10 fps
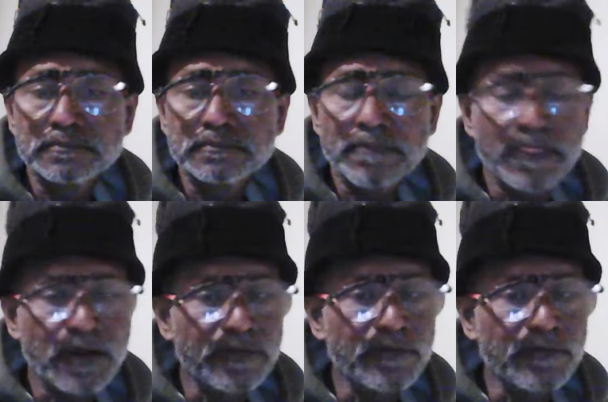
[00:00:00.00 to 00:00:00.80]
Now,
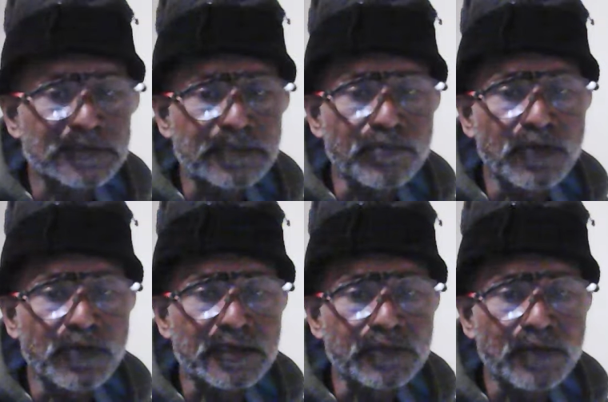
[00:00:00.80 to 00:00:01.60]
there was a point
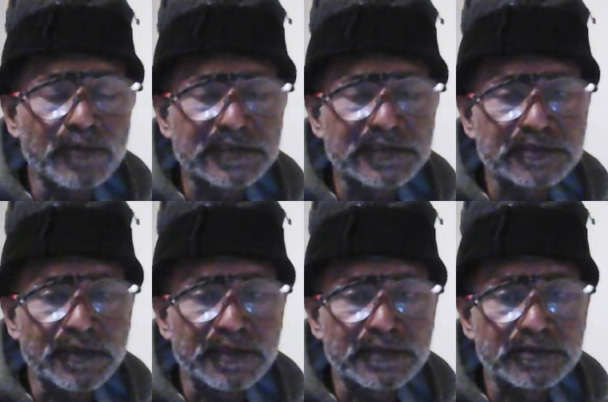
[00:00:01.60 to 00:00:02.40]
when we started
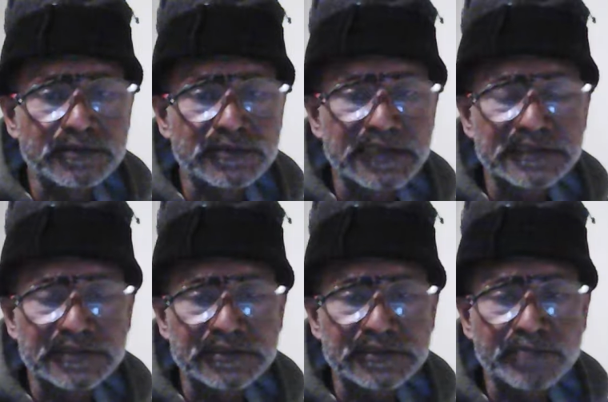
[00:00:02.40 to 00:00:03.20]
changing the
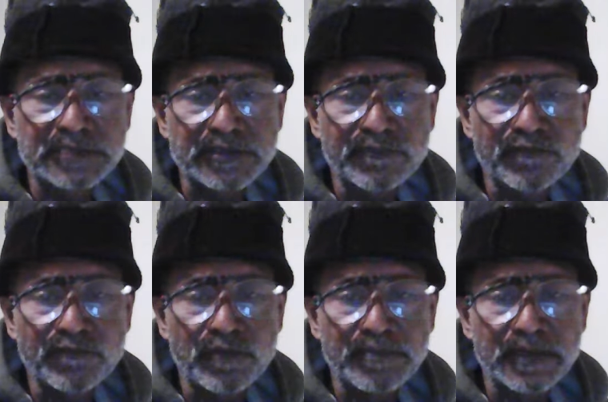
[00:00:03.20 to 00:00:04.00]
subject of the
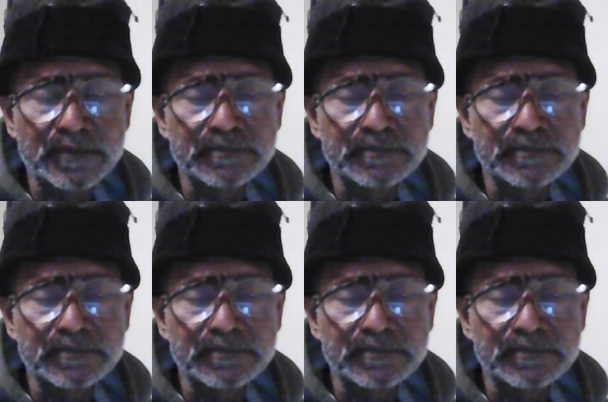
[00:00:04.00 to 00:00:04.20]
formula.